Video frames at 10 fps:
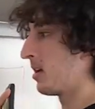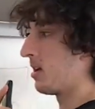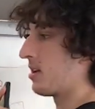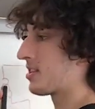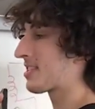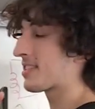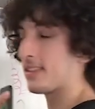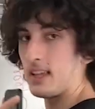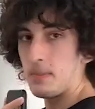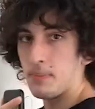
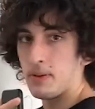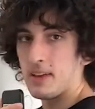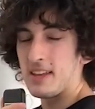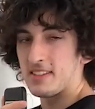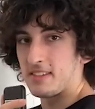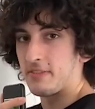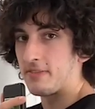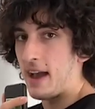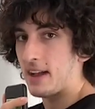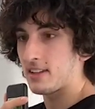Slip is the
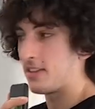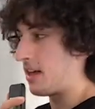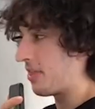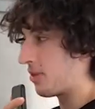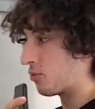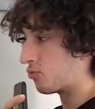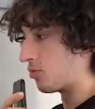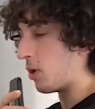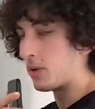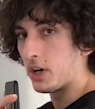fact that the
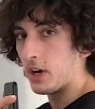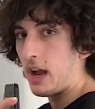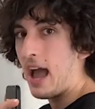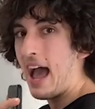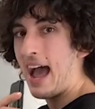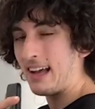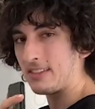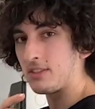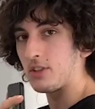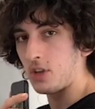rotor has
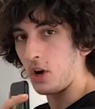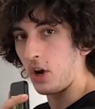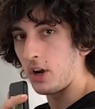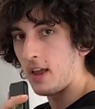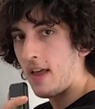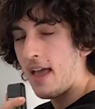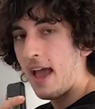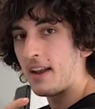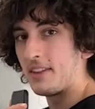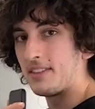to turn at
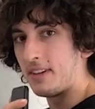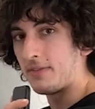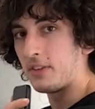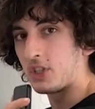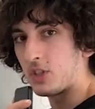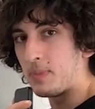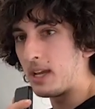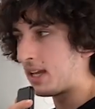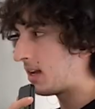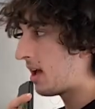a different
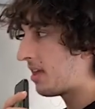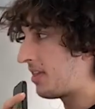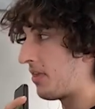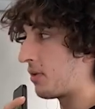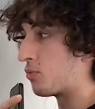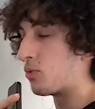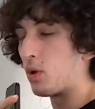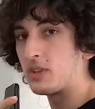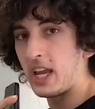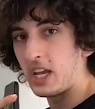speed than the
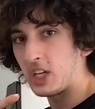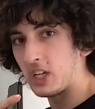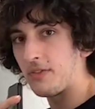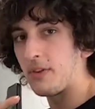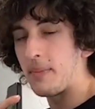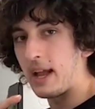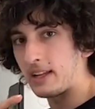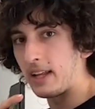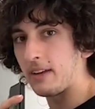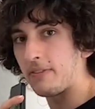rotation of the
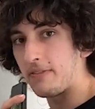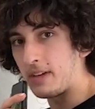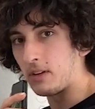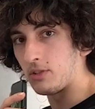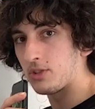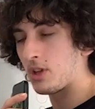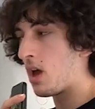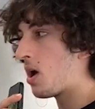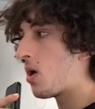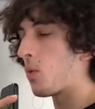magnetic fields.
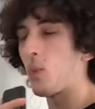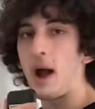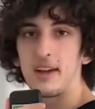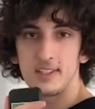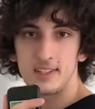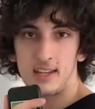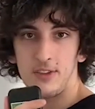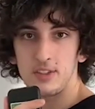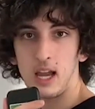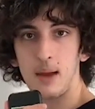Why does this have to
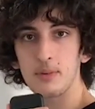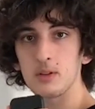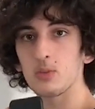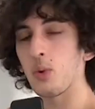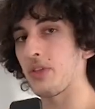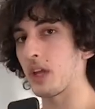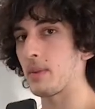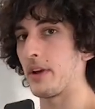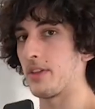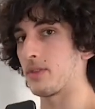happen? Well, think about
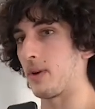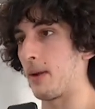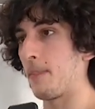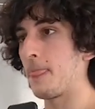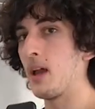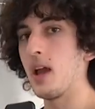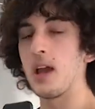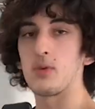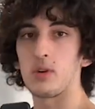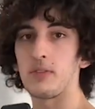it this way. In
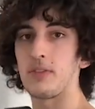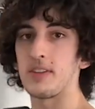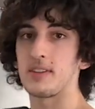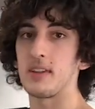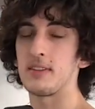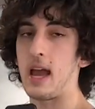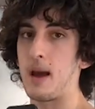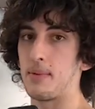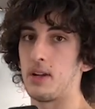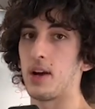order for this to
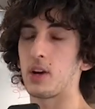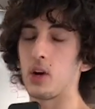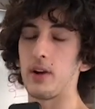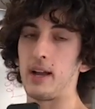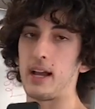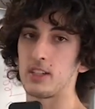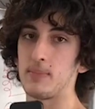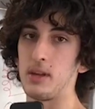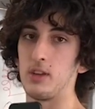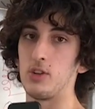happen, a current has to be
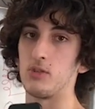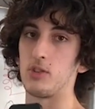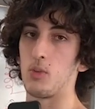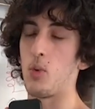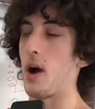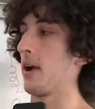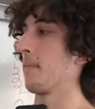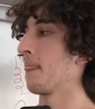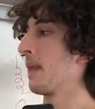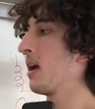induced in the wire.
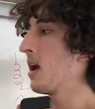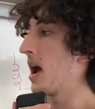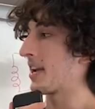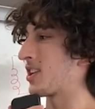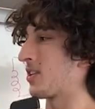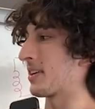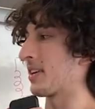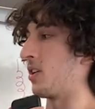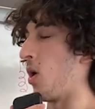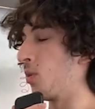A current can
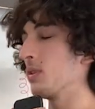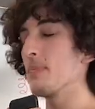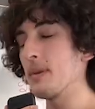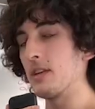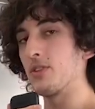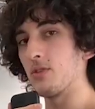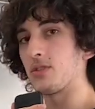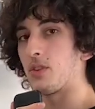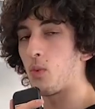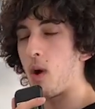only be induced in
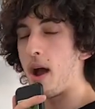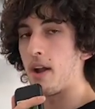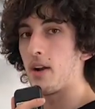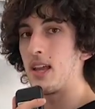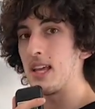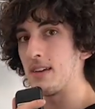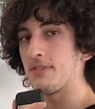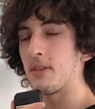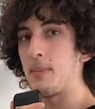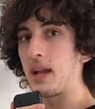the wire if the
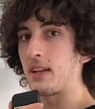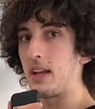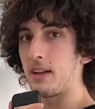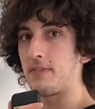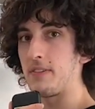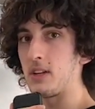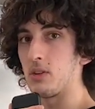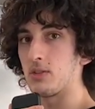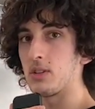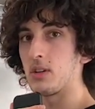magnetic
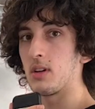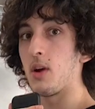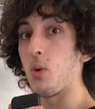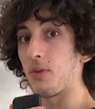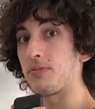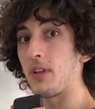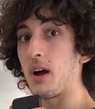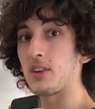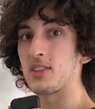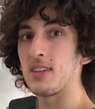field or
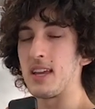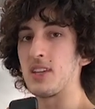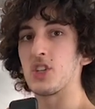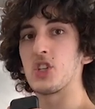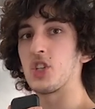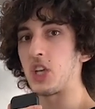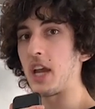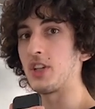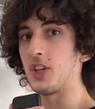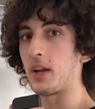flux is changing.